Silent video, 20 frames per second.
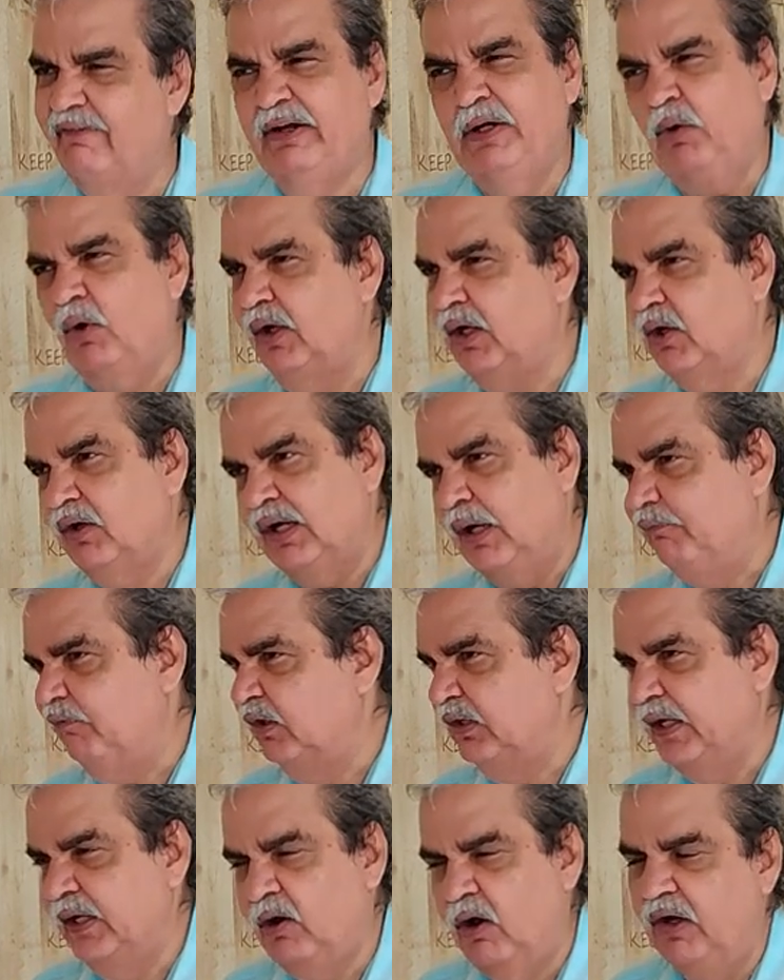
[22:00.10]
we told her to come for the
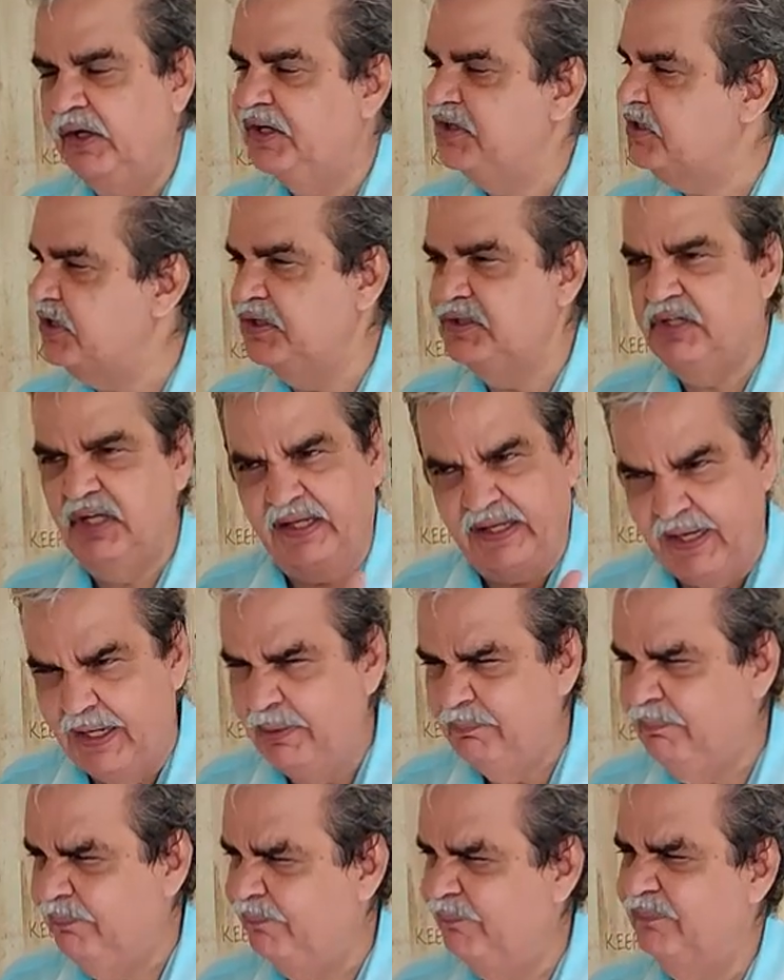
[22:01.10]
inauguration. She
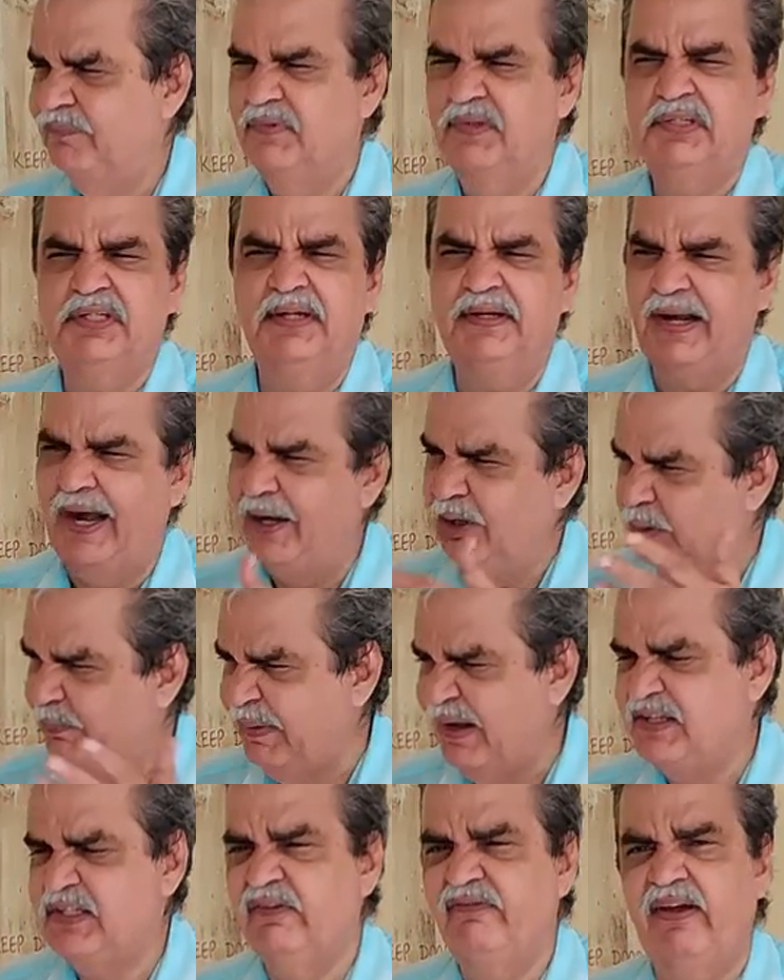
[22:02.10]
came, she tried to
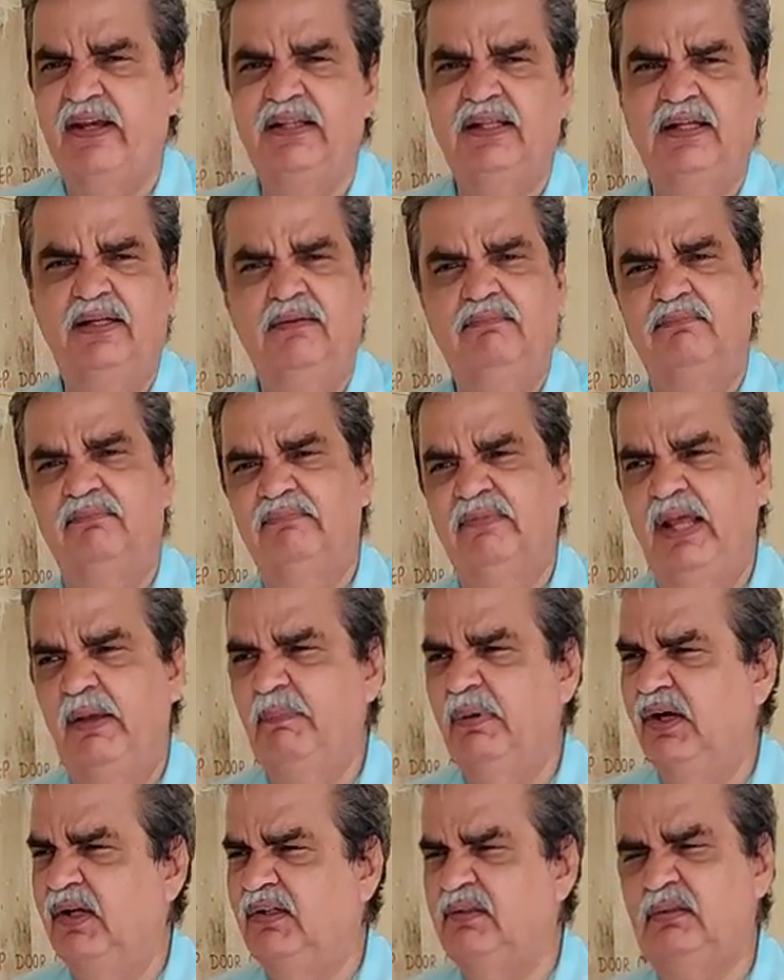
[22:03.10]
pacify the
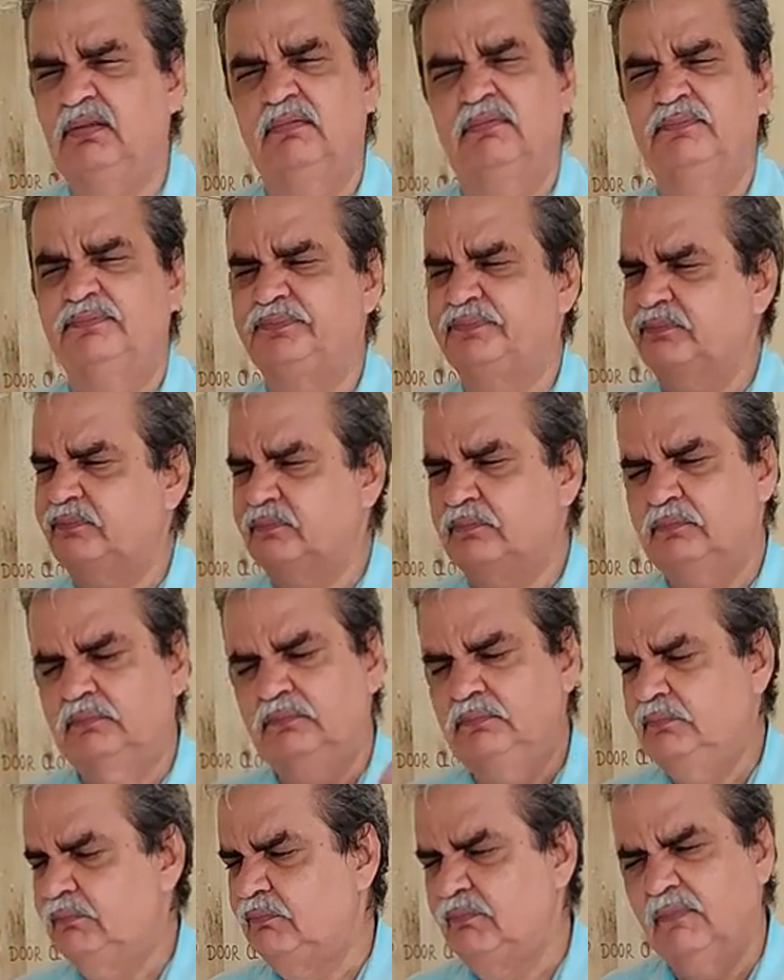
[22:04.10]
neighbors.
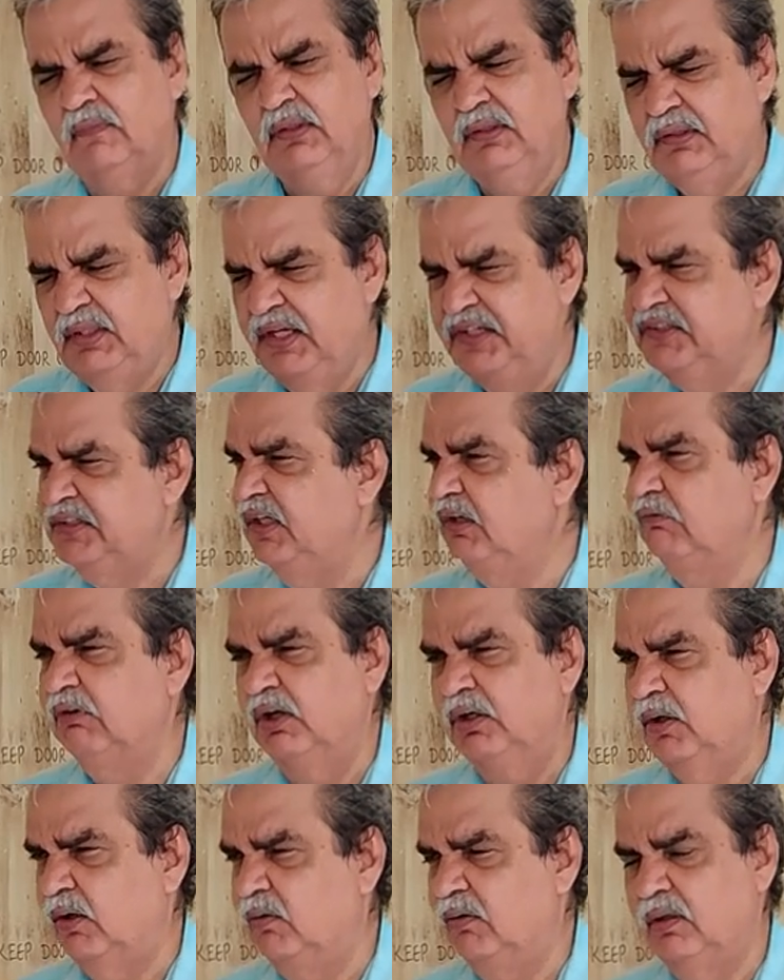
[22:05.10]
Things didn't work
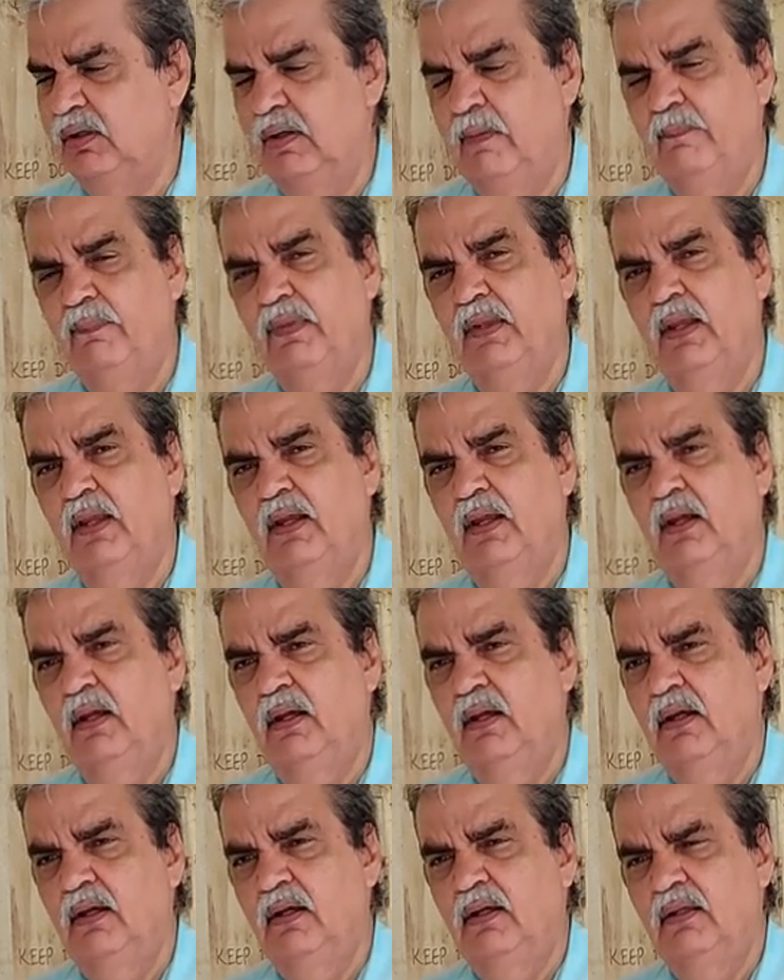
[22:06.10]
out.
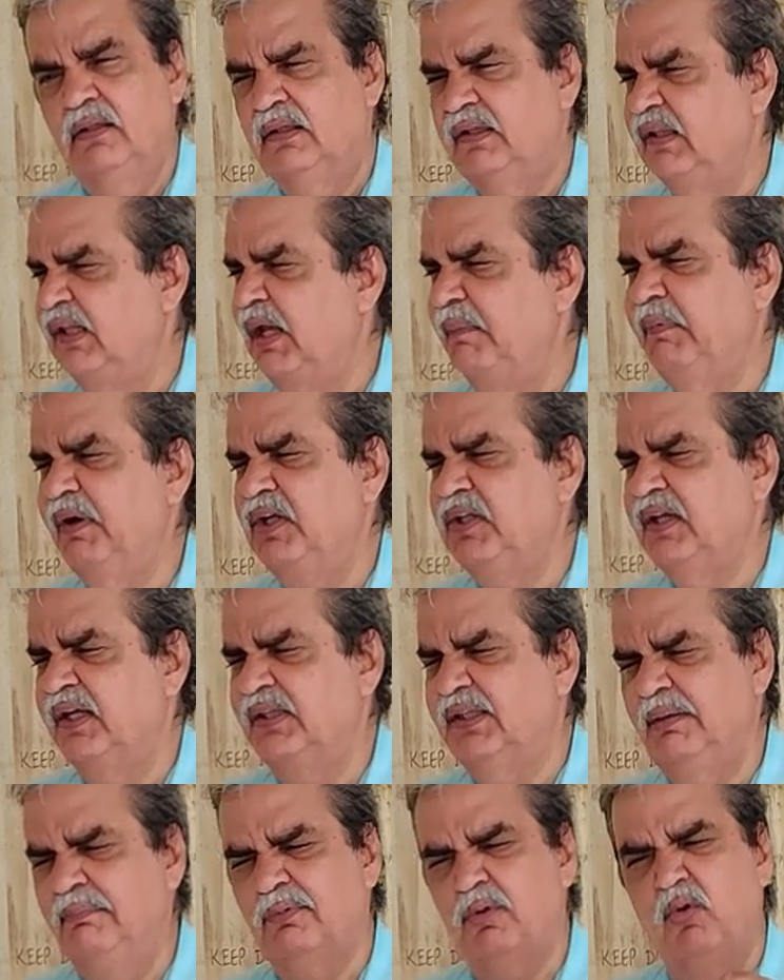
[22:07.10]
Neighbors
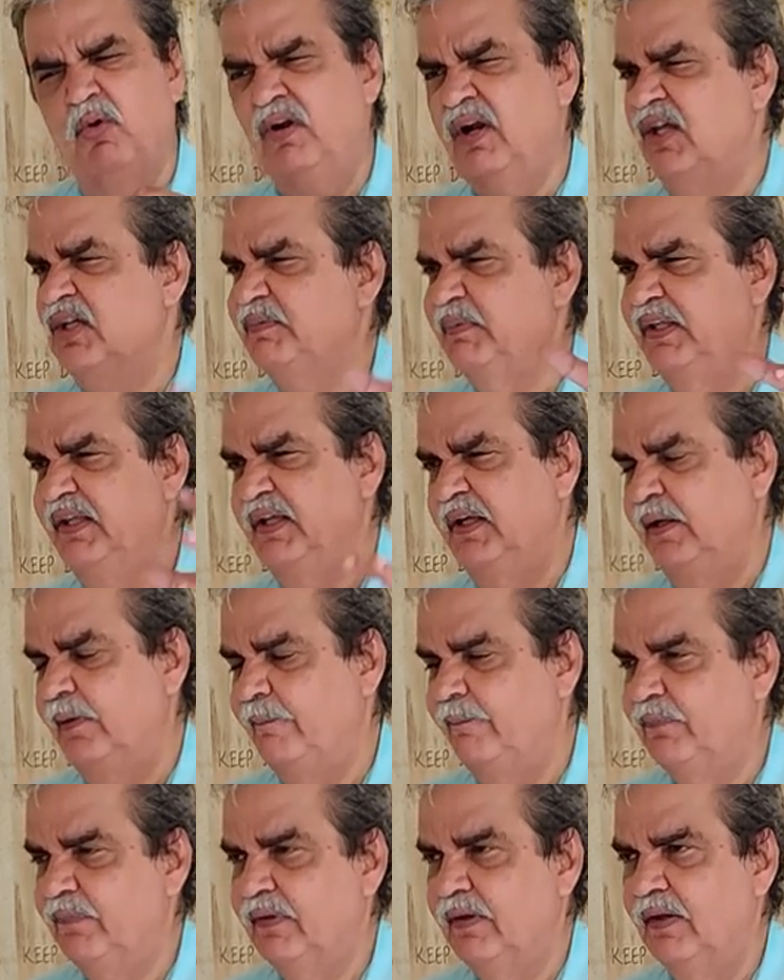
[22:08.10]
ekdam khunnas mein the.
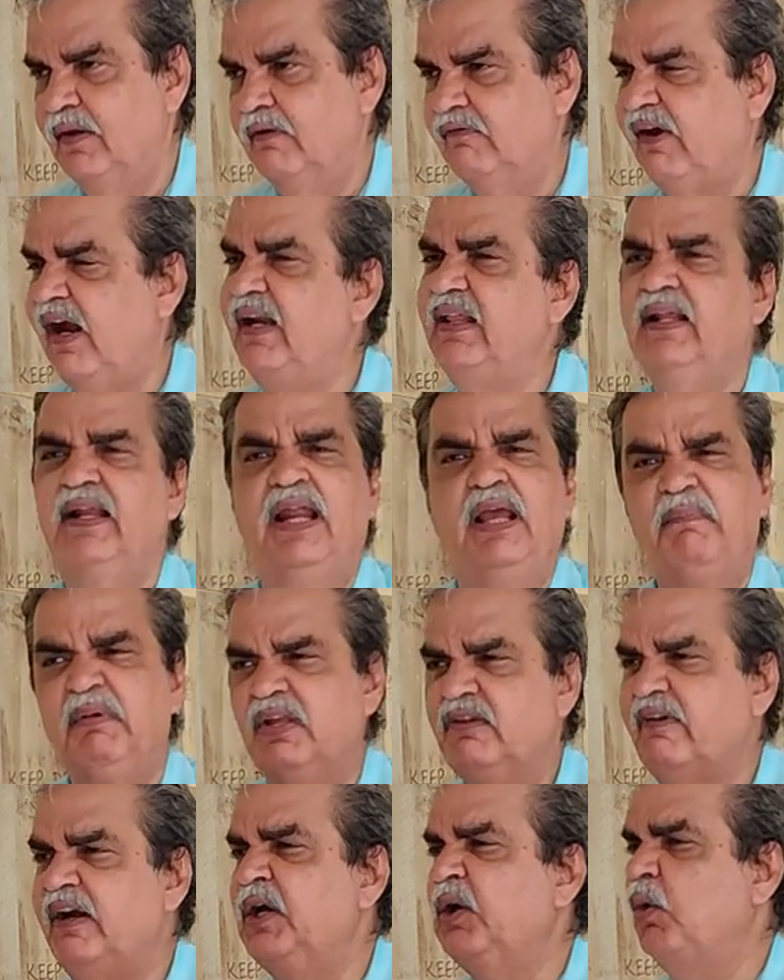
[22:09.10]
Finally, the neighbors
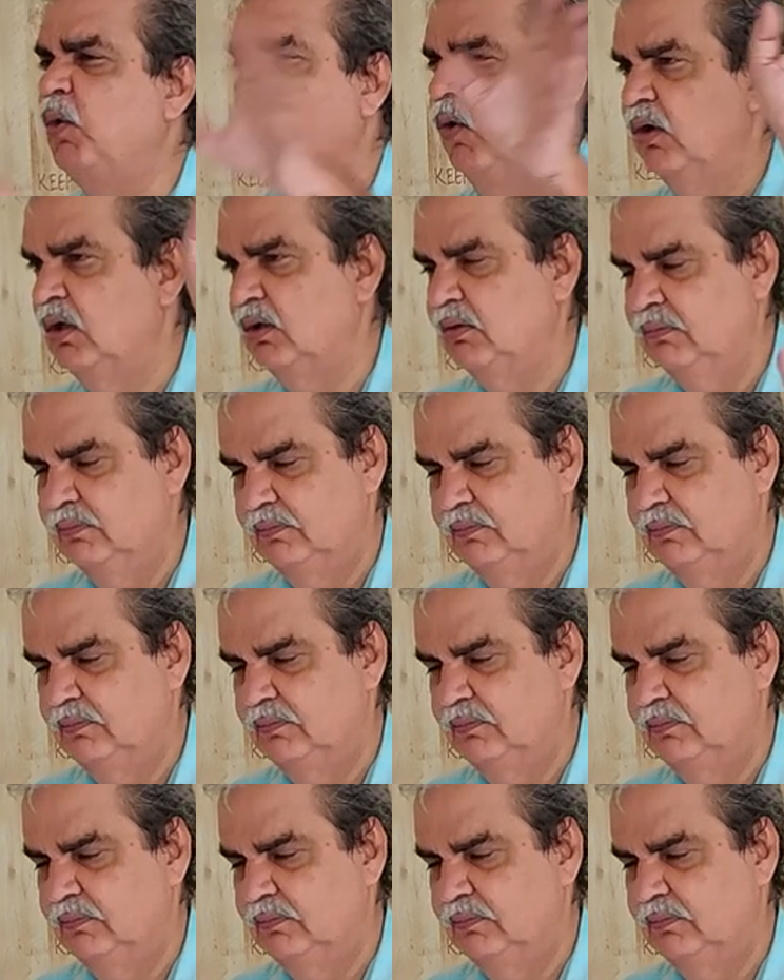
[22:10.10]
went to court.